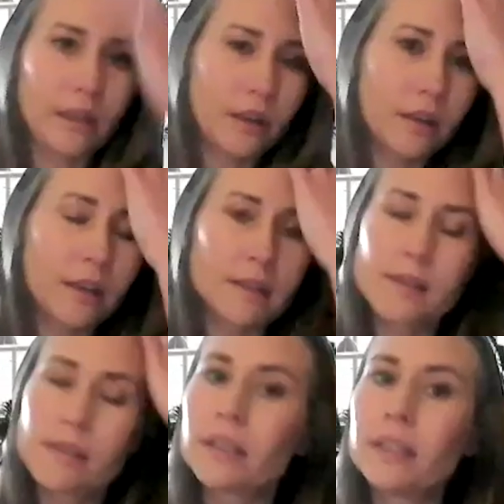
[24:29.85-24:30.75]
NAR
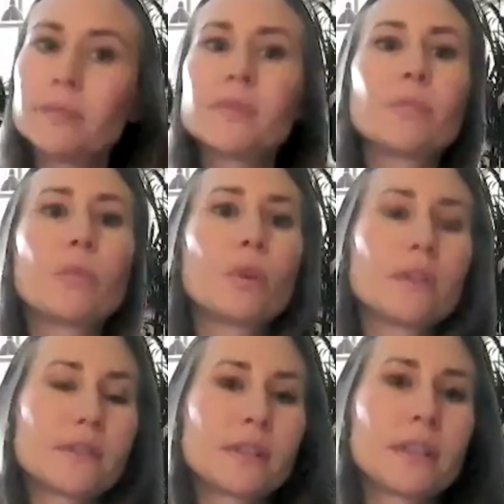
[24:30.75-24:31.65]
has um,
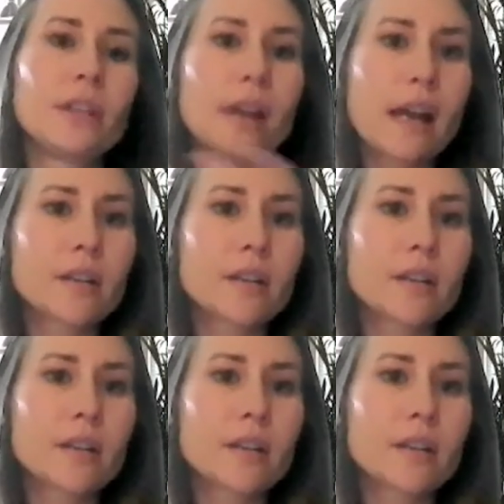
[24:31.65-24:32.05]
supported the Secure